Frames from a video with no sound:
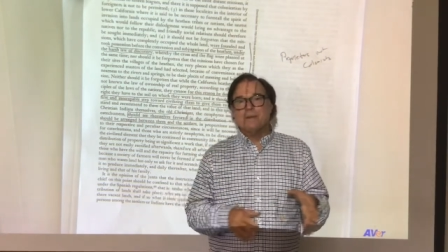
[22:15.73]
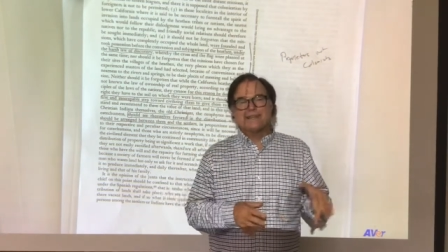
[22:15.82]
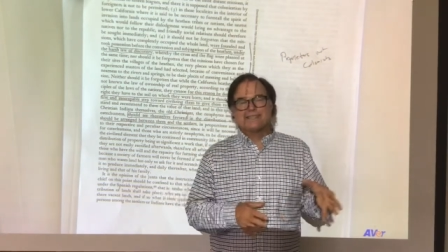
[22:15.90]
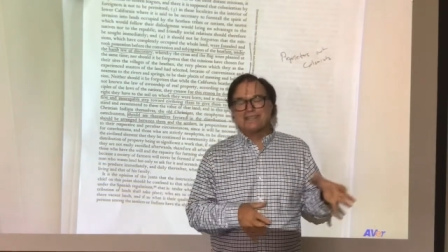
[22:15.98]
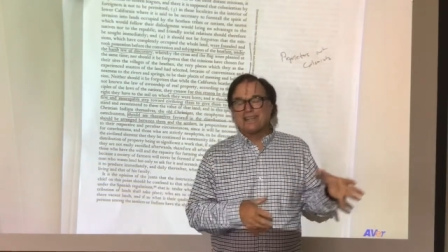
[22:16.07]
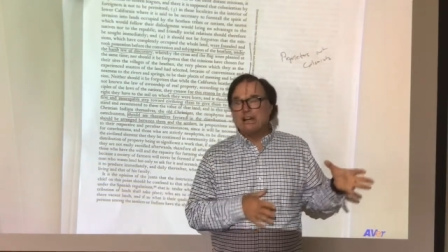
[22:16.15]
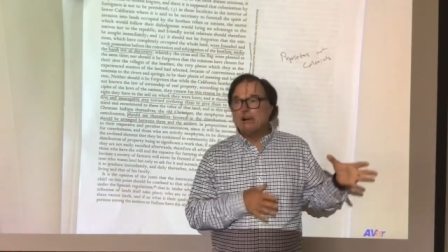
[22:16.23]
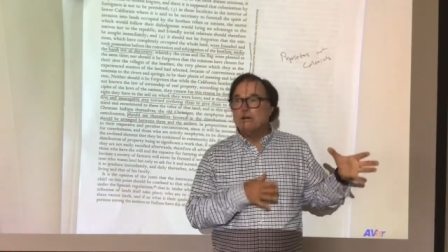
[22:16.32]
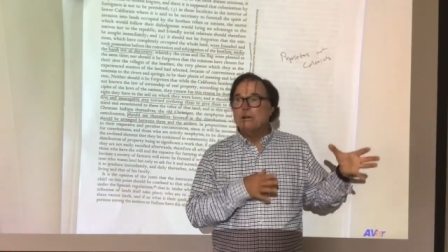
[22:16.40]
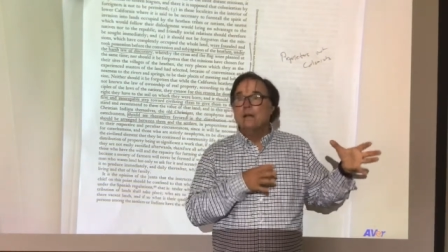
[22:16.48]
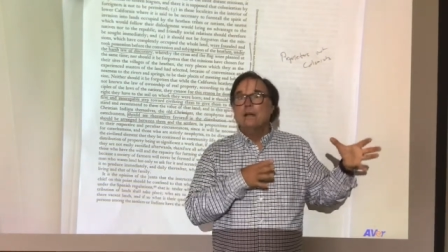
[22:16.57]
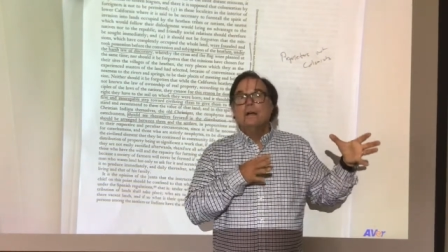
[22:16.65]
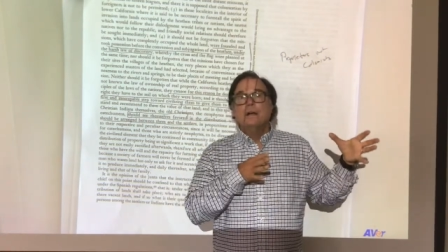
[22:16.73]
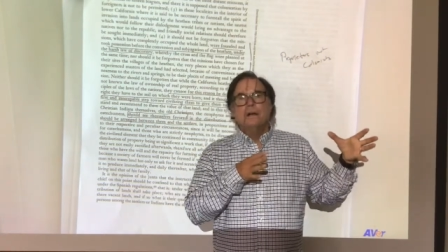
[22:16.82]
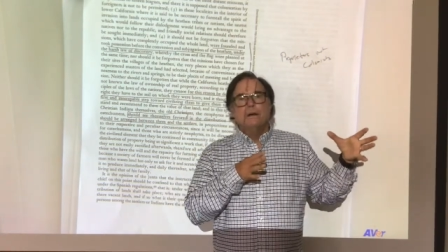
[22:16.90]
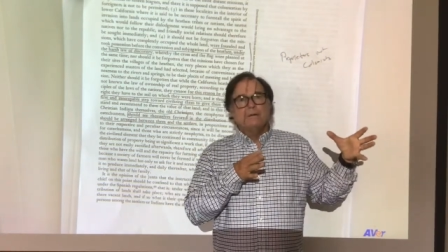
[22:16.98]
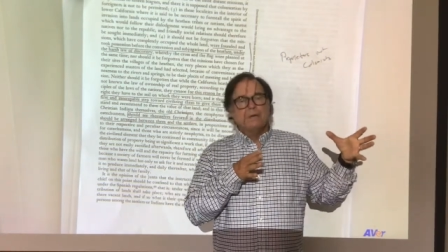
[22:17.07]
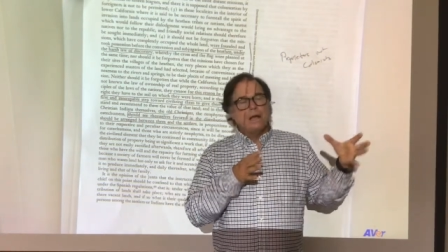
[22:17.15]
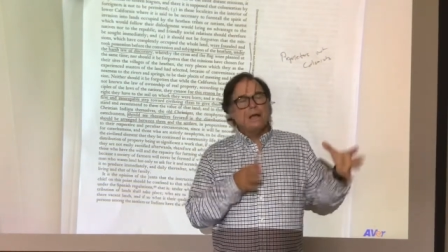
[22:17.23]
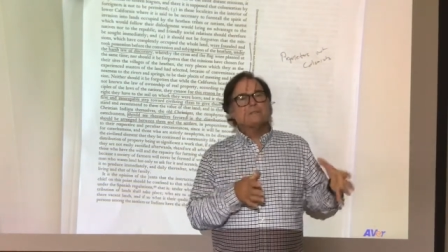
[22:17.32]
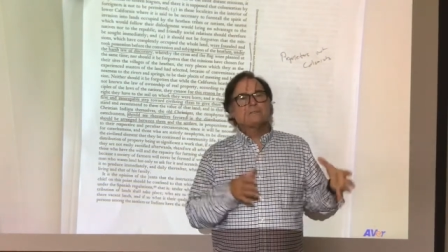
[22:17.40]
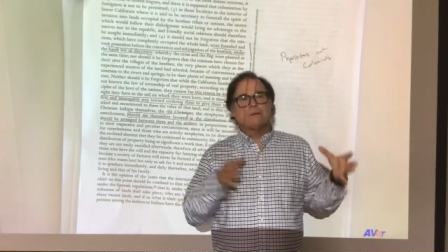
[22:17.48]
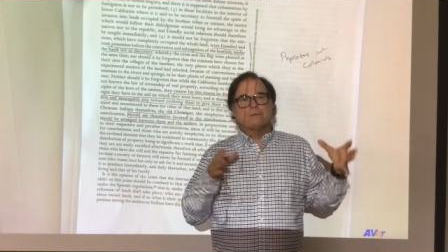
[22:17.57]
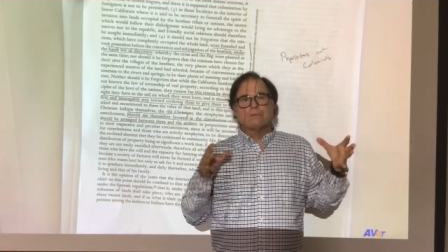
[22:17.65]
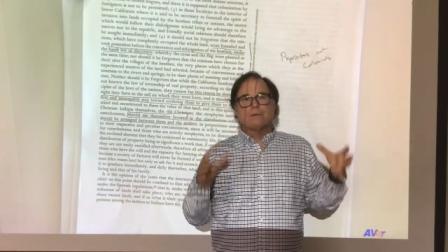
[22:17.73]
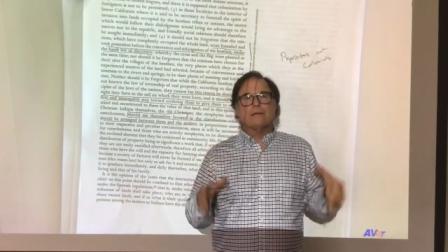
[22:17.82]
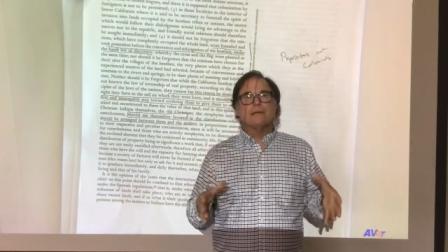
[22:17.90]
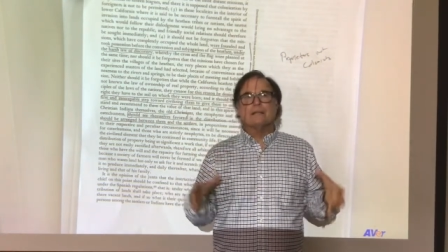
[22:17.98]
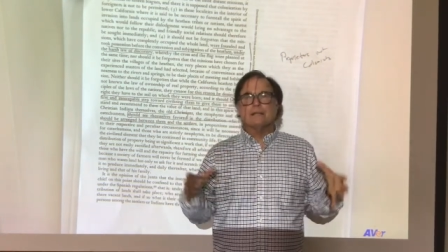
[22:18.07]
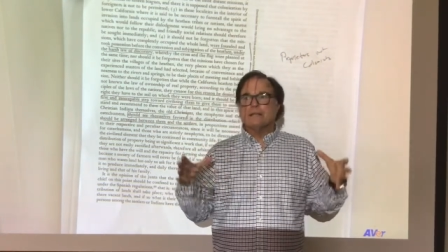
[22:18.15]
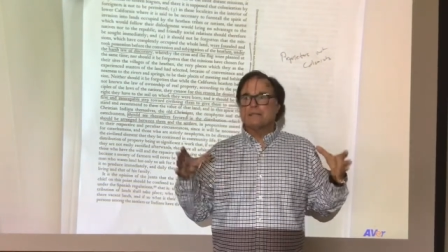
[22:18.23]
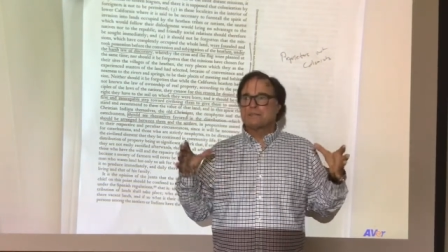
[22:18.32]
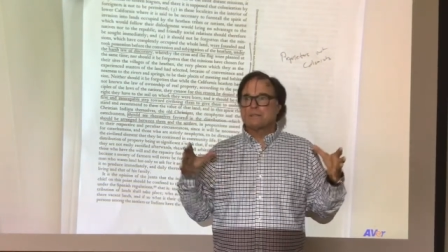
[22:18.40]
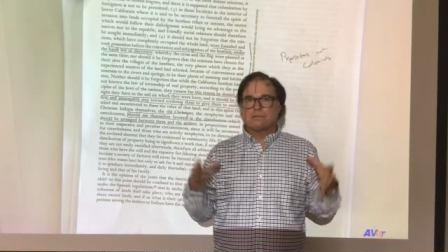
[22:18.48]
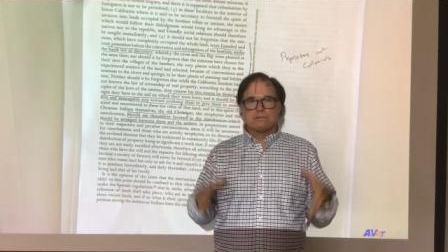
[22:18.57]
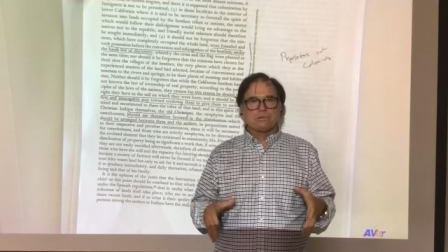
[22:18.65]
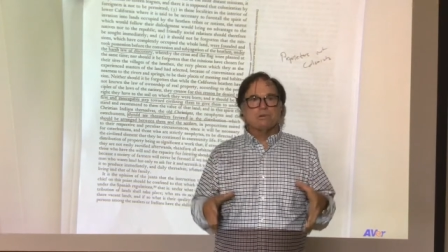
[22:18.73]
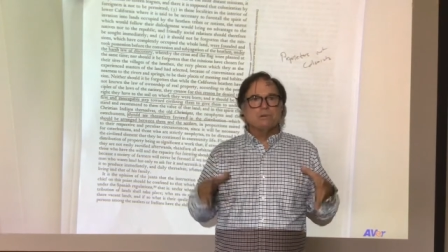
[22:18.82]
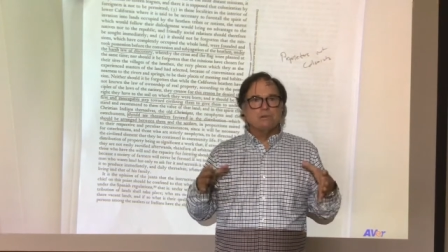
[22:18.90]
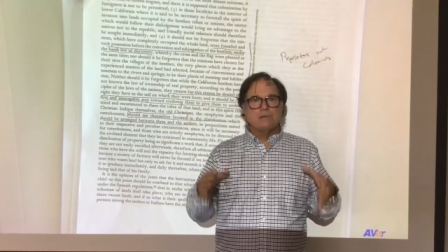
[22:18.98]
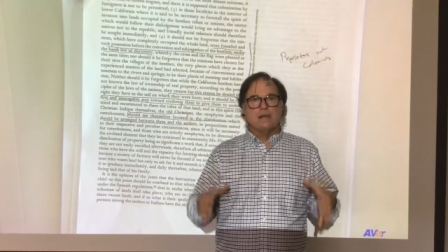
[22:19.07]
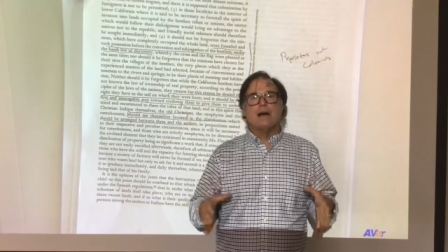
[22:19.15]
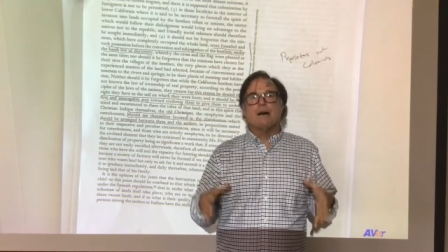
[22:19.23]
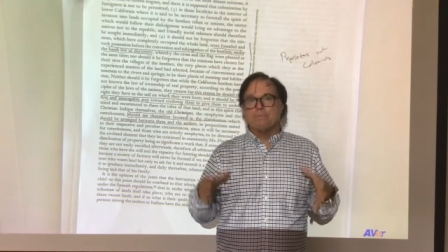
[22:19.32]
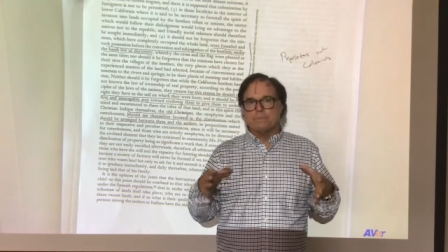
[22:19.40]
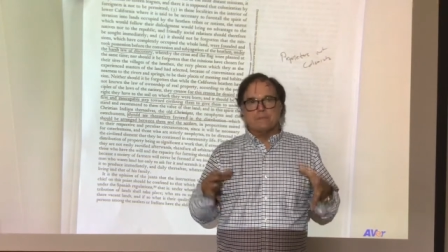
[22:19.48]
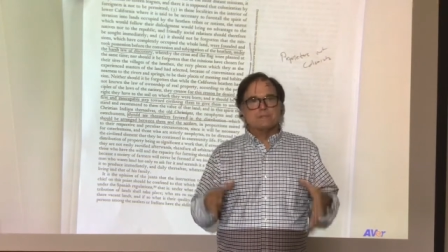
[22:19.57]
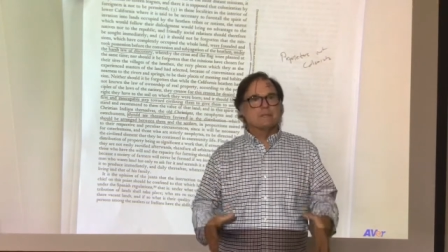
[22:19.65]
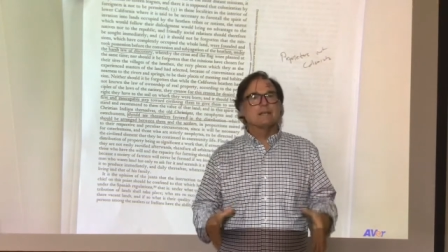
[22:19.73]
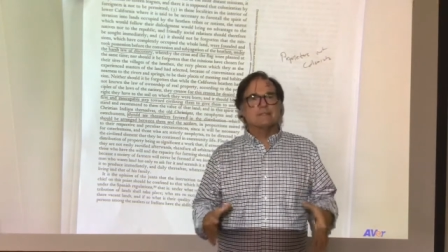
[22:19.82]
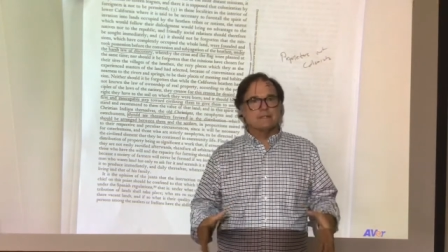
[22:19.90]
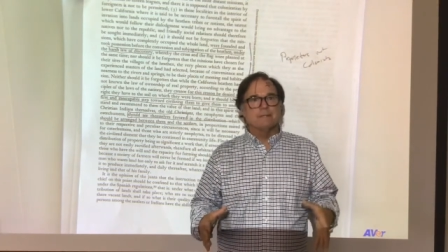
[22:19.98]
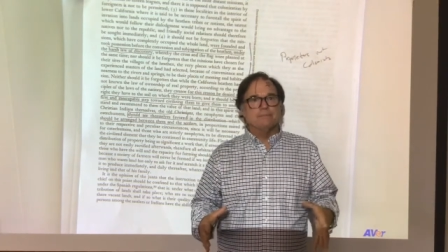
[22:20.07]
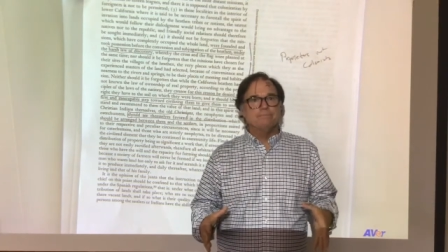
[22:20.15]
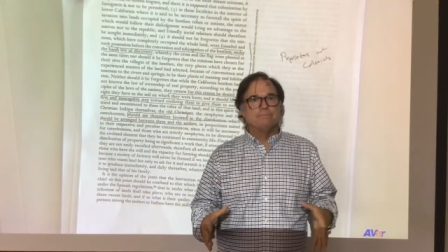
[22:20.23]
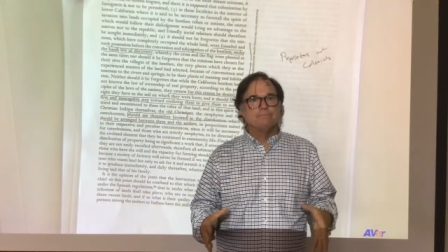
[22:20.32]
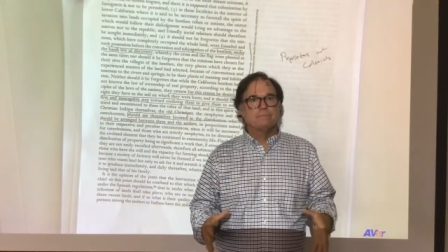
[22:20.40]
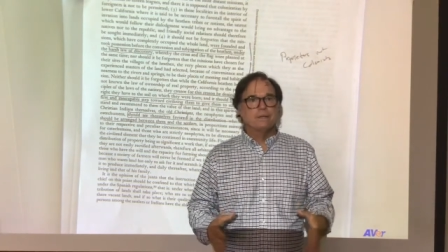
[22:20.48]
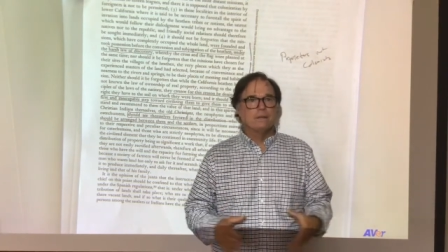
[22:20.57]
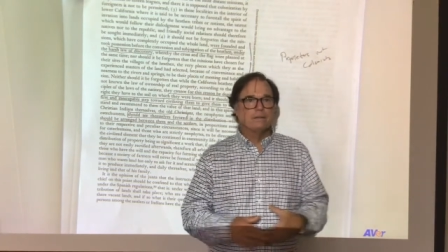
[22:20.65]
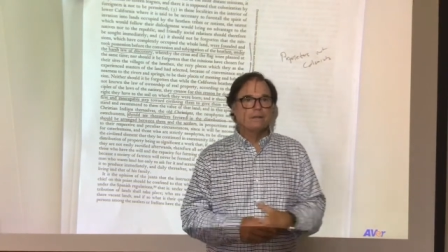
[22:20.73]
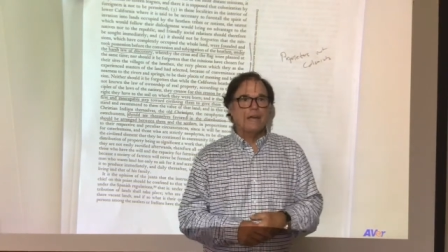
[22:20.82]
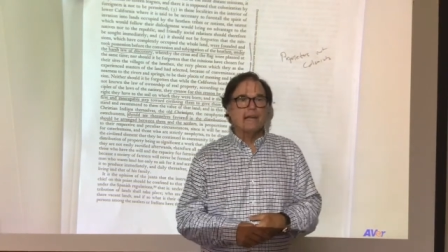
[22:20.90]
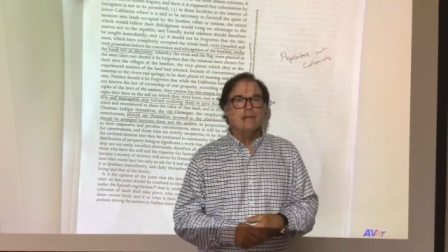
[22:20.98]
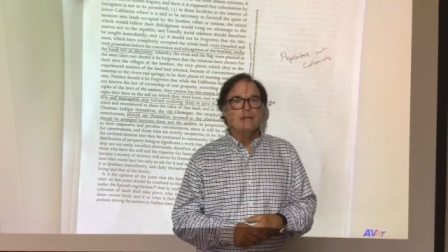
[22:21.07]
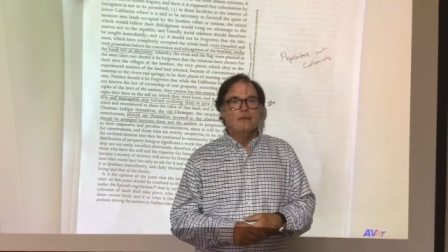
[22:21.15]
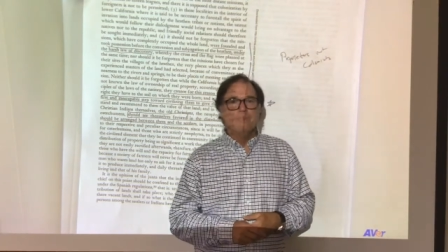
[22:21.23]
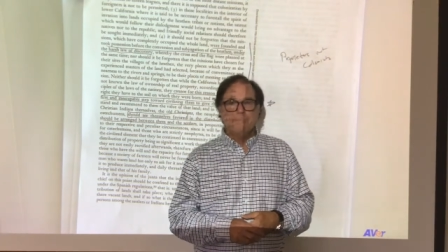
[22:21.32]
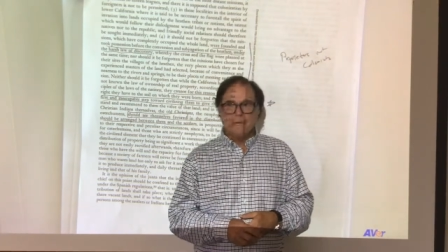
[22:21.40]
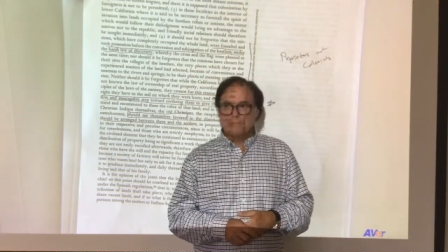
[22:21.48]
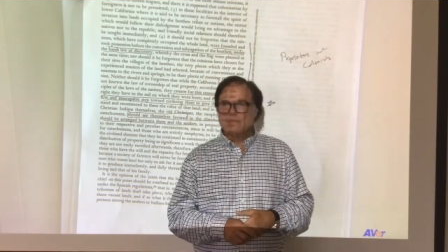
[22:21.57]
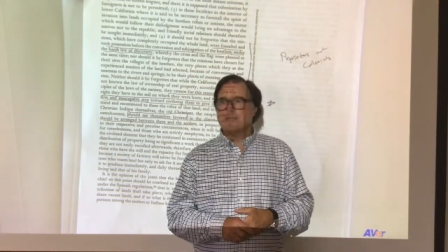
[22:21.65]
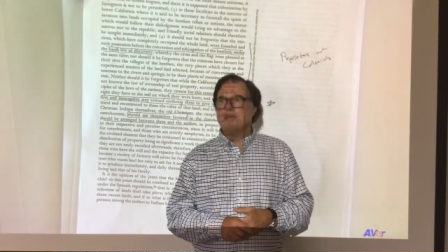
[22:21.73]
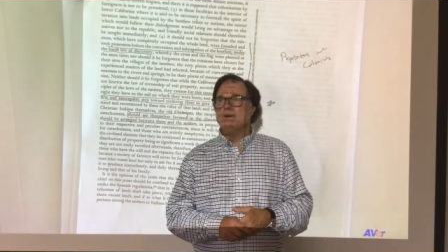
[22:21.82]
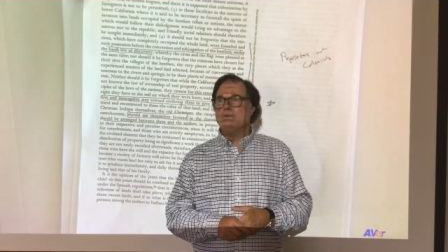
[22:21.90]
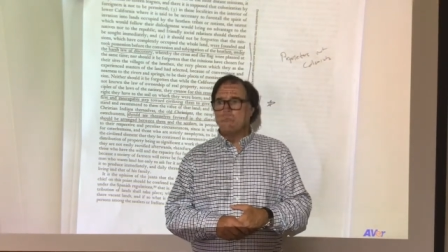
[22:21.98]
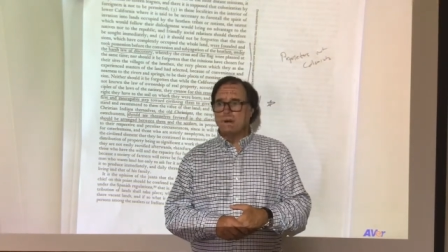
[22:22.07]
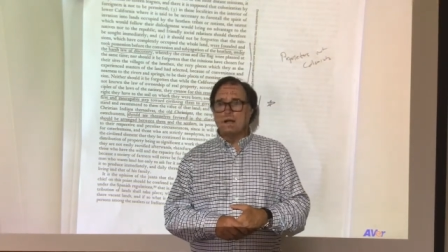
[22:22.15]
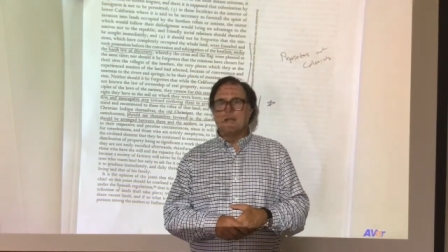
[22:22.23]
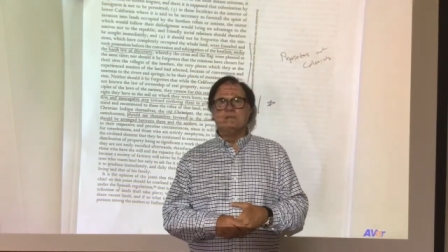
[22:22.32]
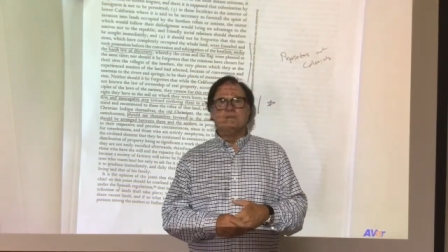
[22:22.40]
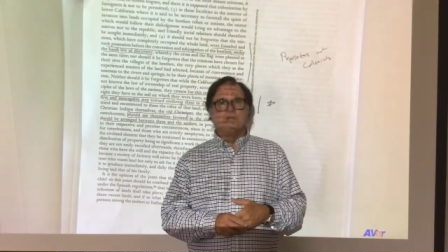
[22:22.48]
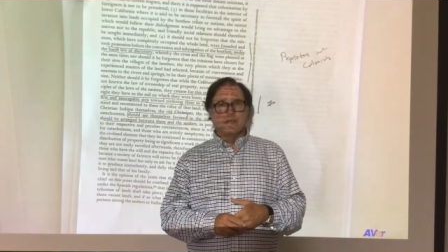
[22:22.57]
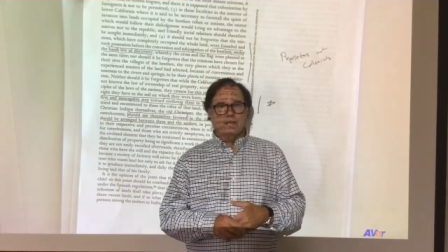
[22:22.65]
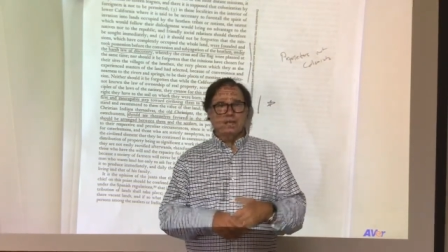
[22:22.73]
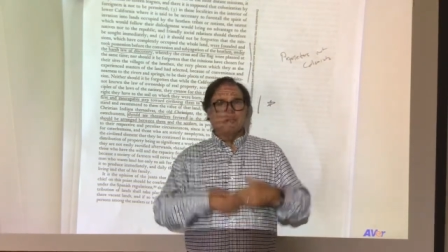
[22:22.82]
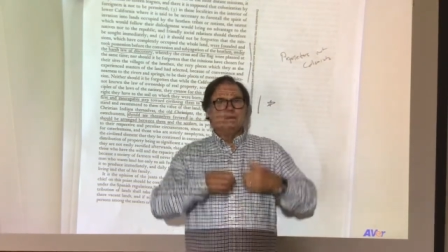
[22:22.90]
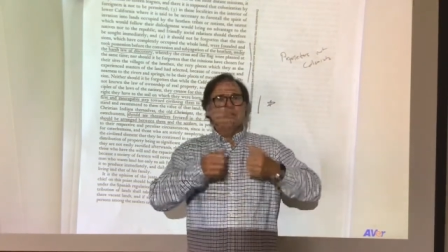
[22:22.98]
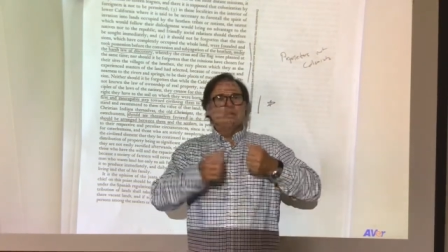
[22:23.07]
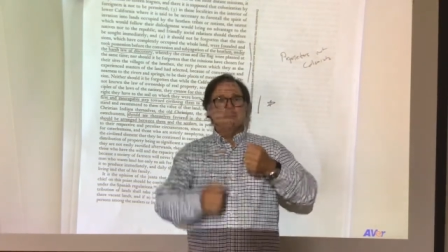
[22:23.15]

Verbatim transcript: Mexico, we also really screwed up the system. Okay? Mexico was in